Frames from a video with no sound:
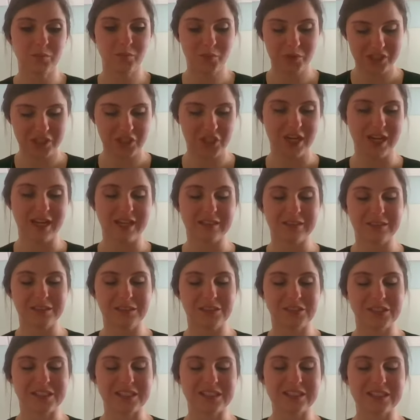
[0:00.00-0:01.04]

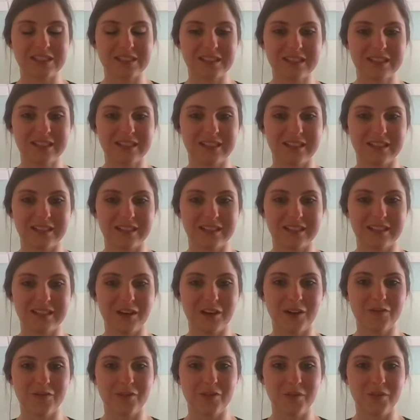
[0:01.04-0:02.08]
challenges
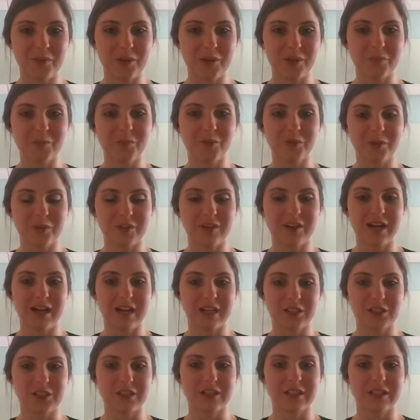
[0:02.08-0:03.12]
of the people who are
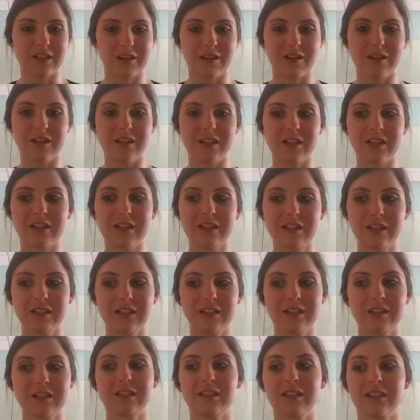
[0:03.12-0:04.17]
actually on
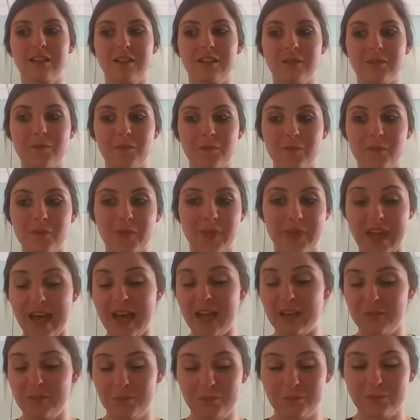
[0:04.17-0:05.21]
that
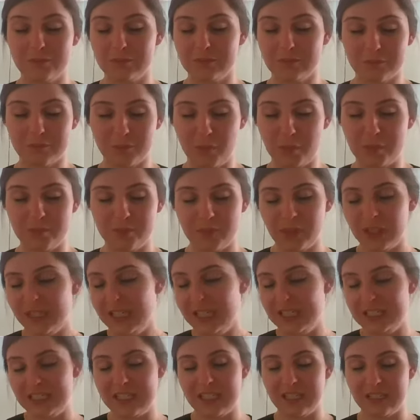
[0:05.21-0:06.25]

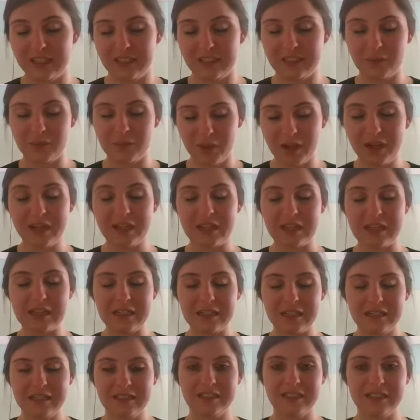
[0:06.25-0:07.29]
planetary
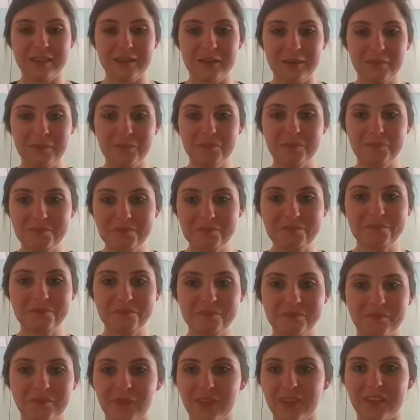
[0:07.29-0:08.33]
body.
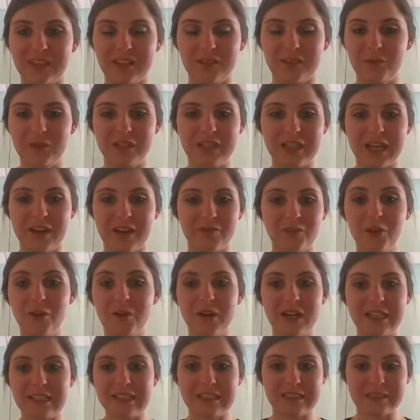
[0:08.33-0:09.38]
We have no
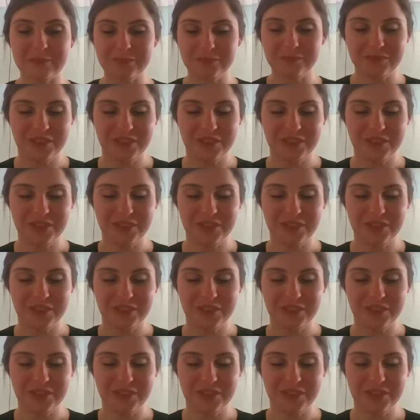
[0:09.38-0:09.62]
idea.